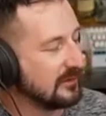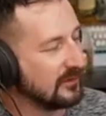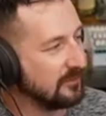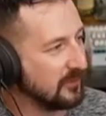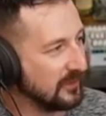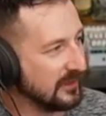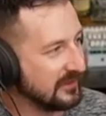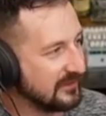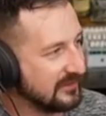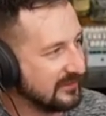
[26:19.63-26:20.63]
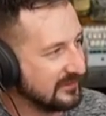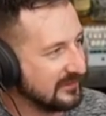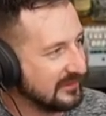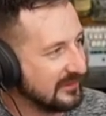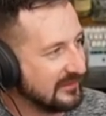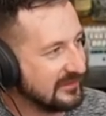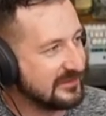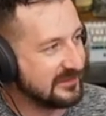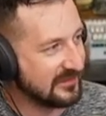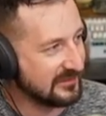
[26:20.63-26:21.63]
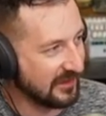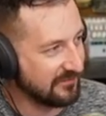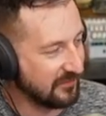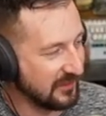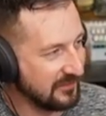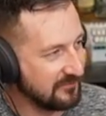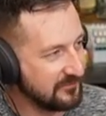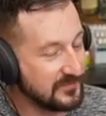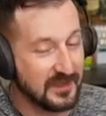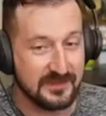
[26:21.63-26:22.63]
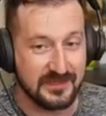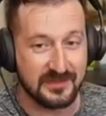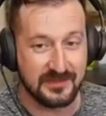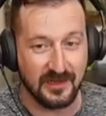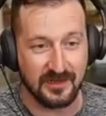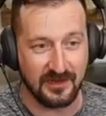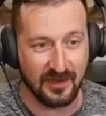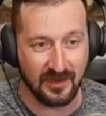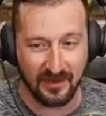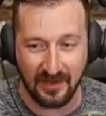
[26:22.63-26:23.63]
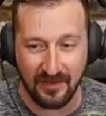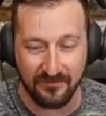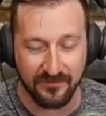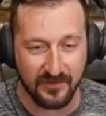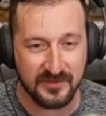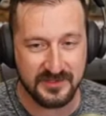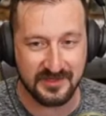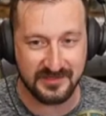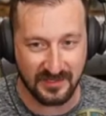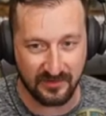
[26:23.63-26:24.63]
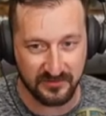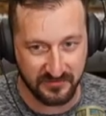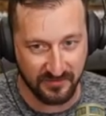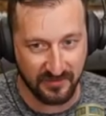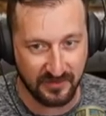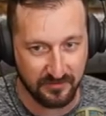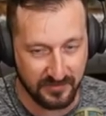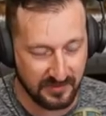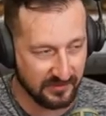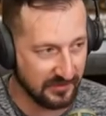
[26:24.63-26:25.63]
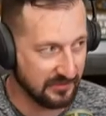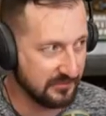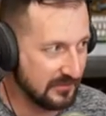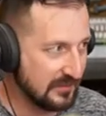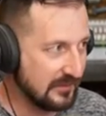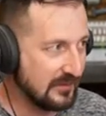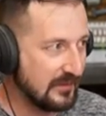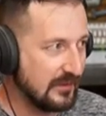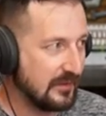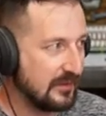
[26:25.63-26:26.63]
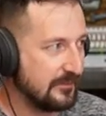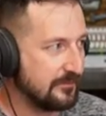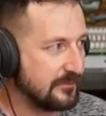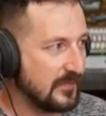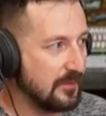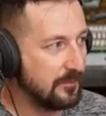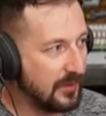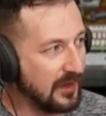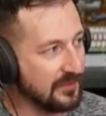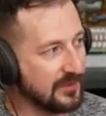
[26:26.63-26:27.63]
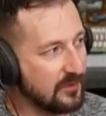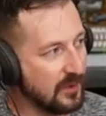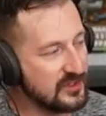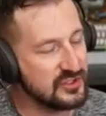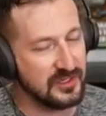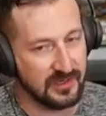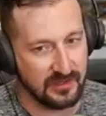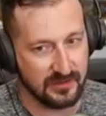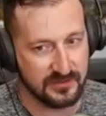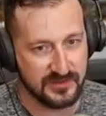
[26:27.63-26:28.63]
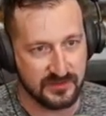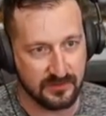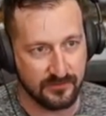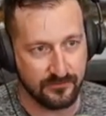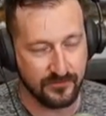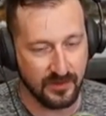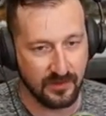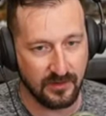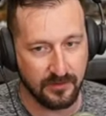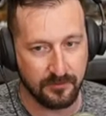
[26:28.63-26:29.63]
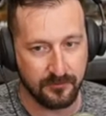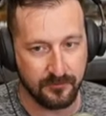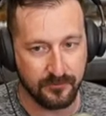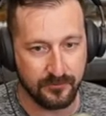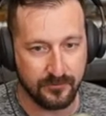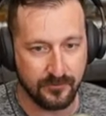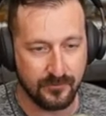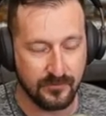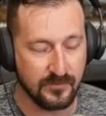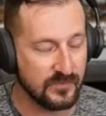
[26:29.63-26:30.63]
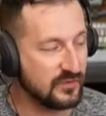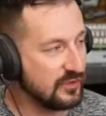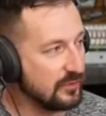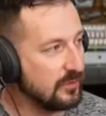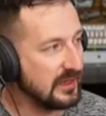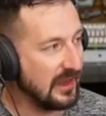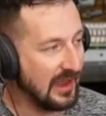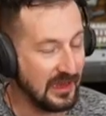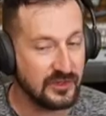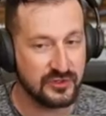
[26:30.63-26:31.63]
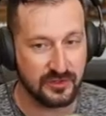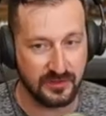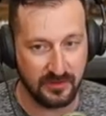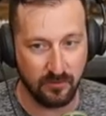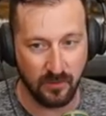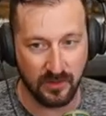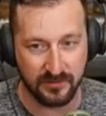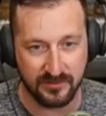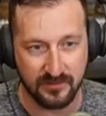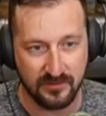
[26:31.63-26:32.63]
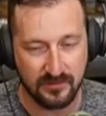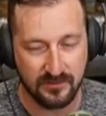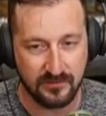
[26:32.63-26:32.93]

boy. This is a tough one. Because it at first, it sounds very appealing. Mm-hmm. But the question is, do we actually want